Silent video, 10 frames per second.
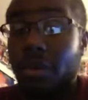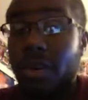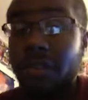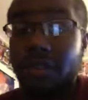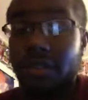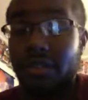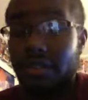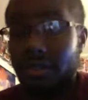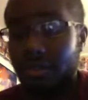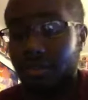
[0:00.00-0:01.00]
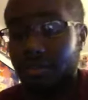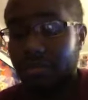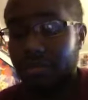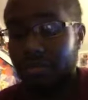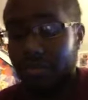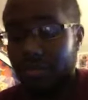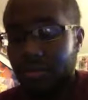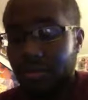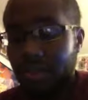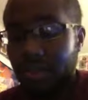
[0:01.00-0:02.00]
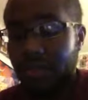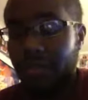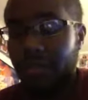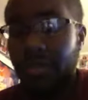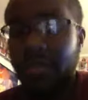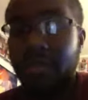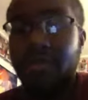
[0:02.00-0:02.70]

aren't even aren't even really